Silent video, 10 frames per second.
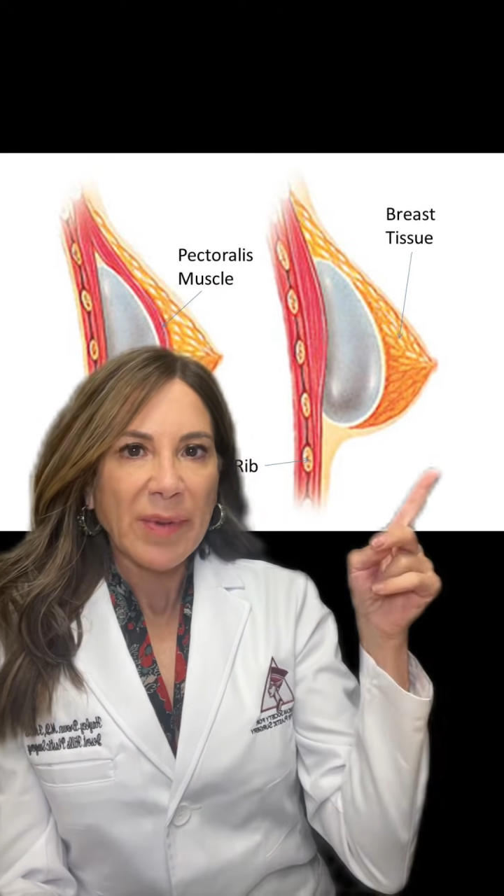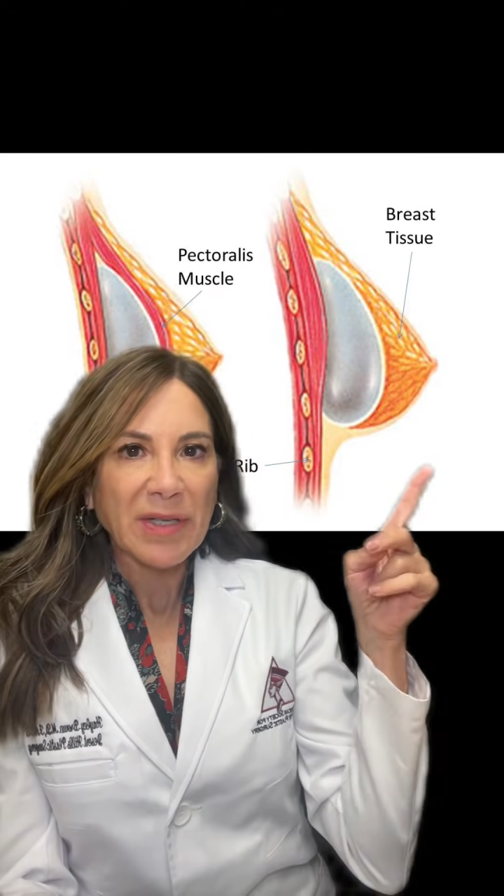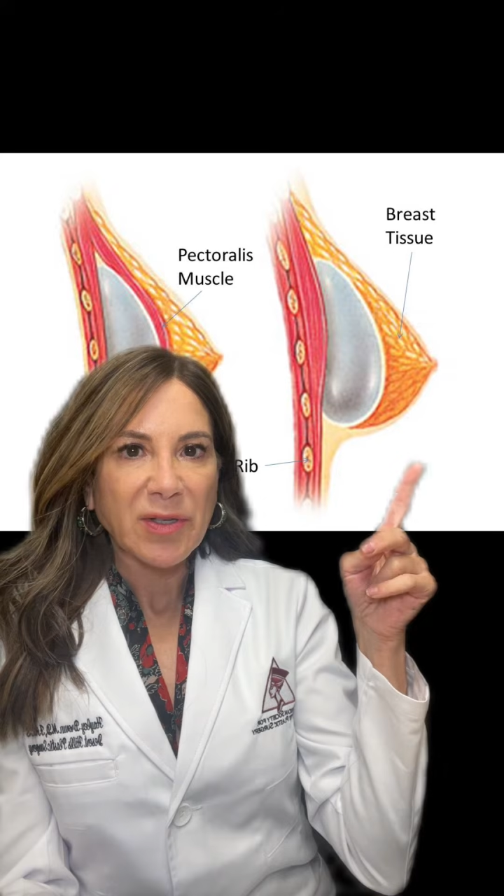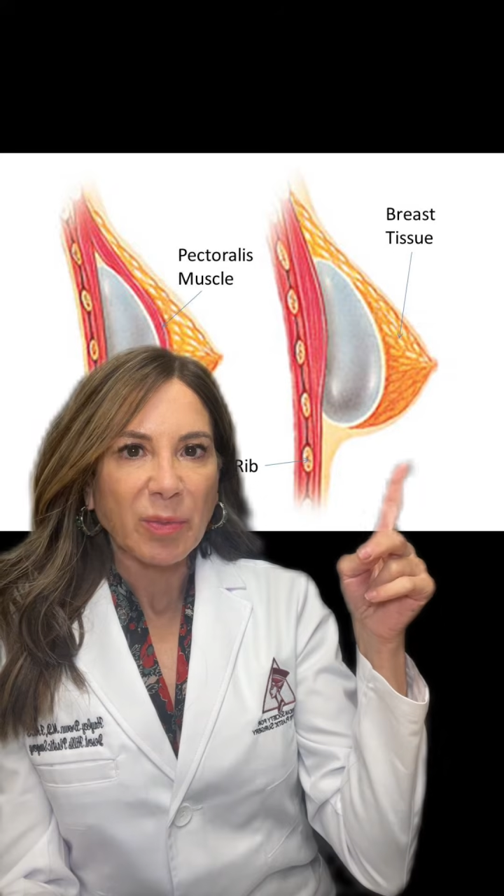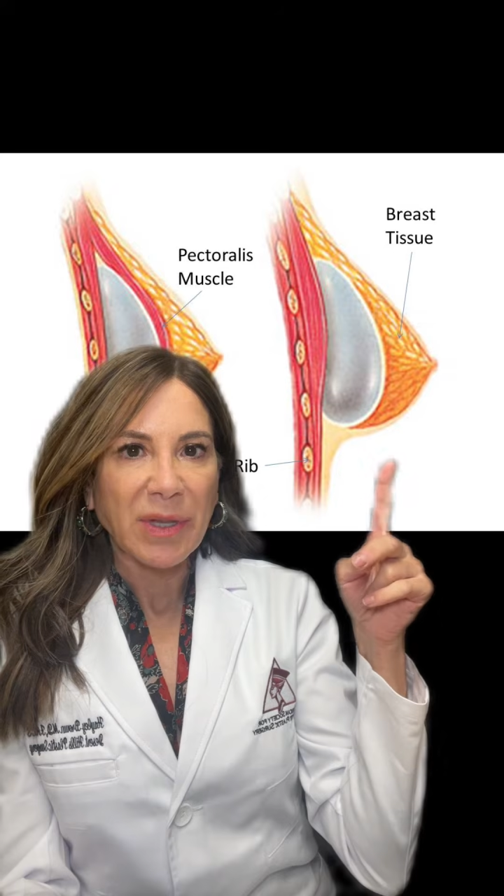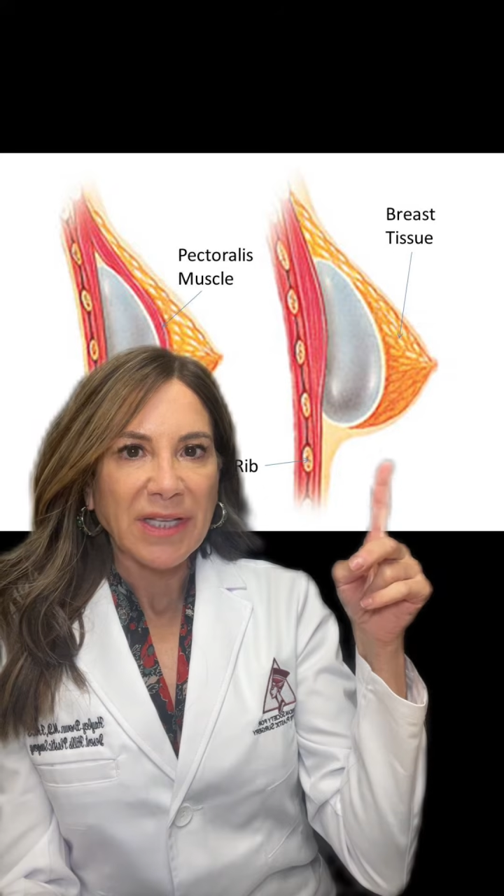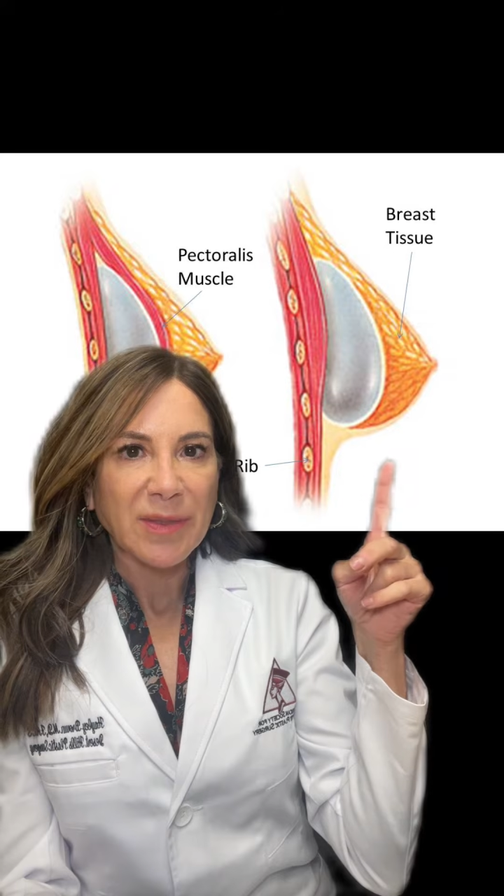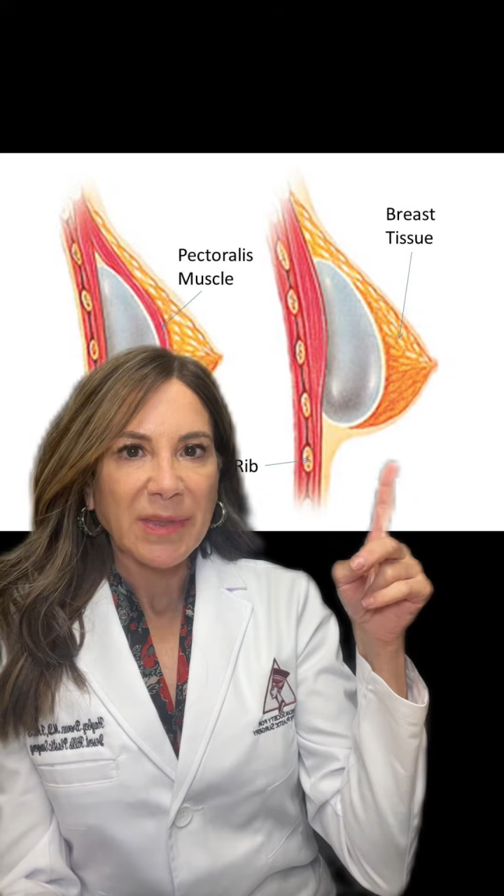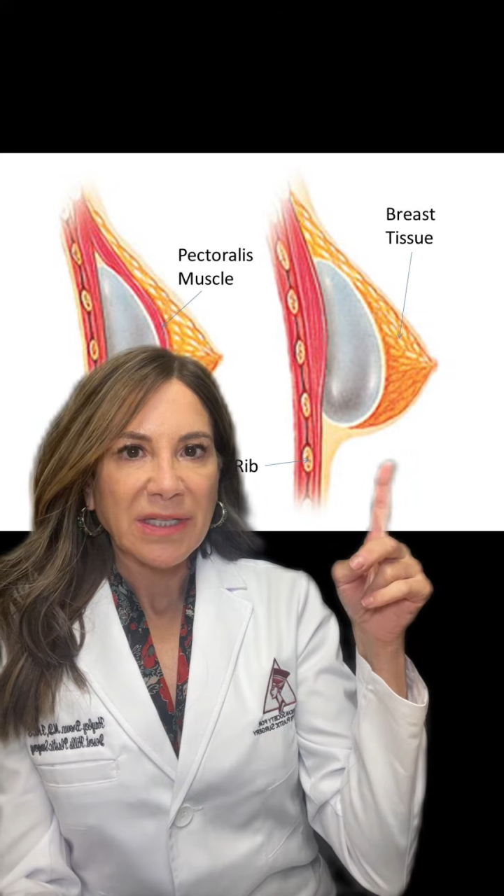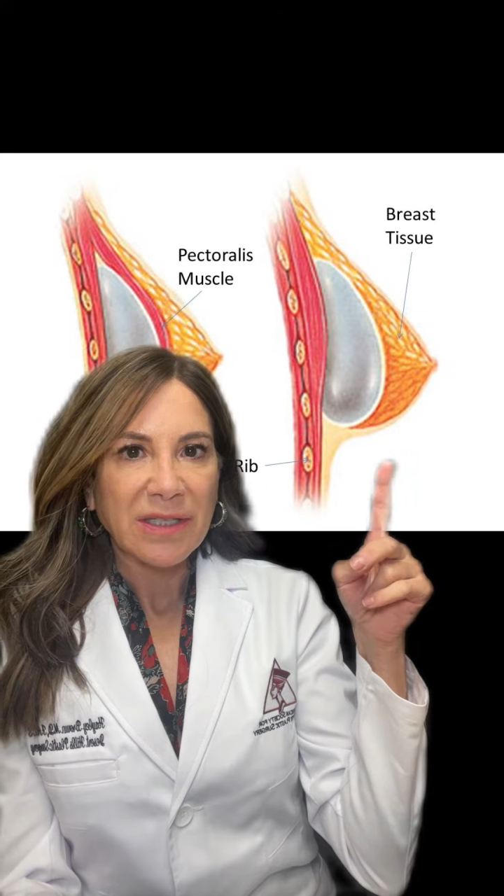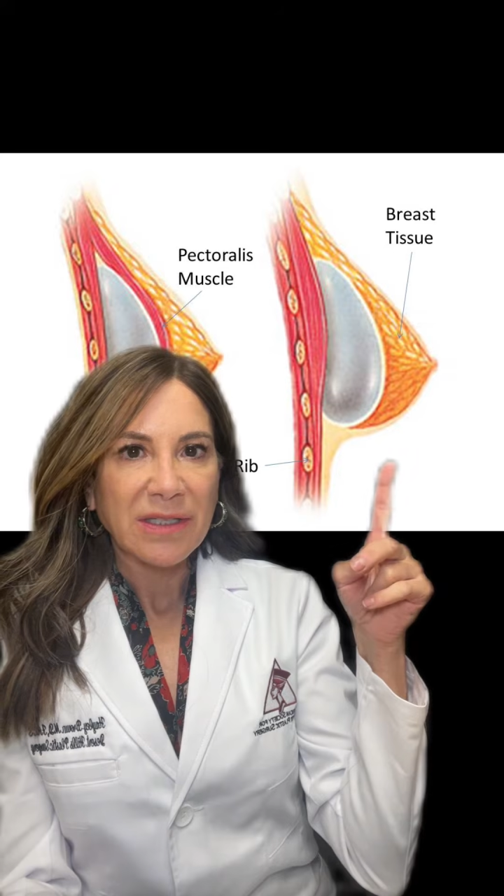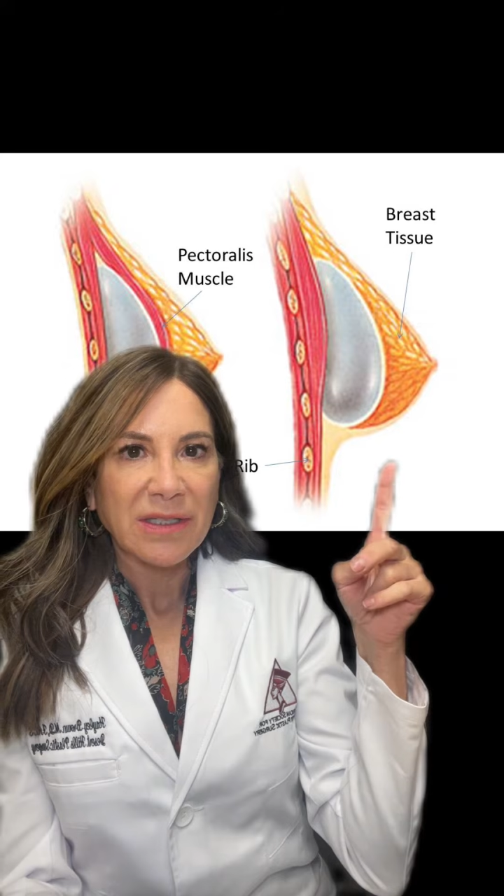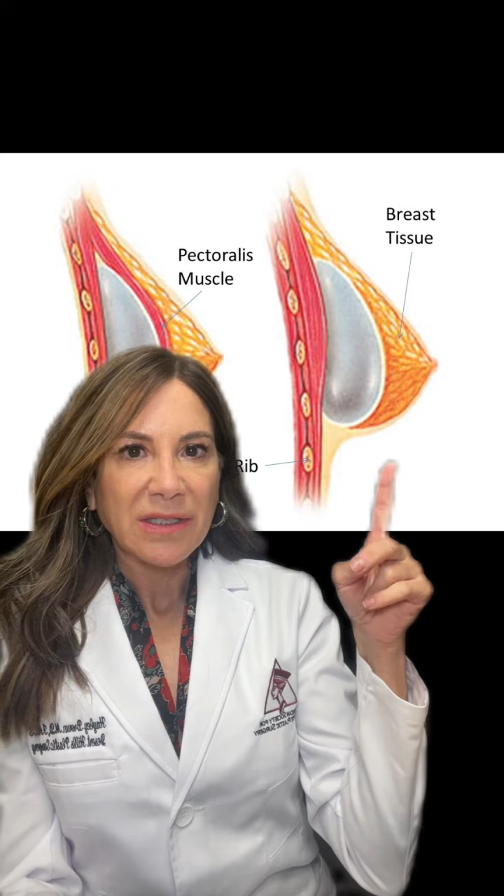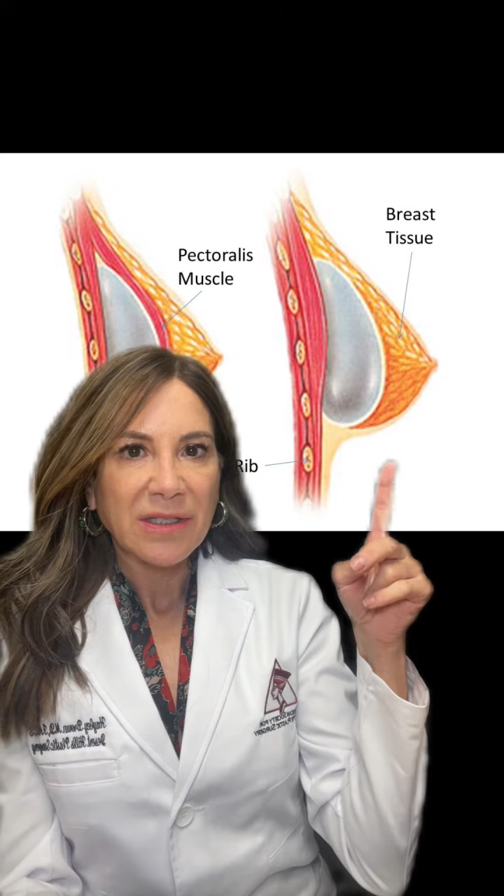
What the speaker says: muscle placement,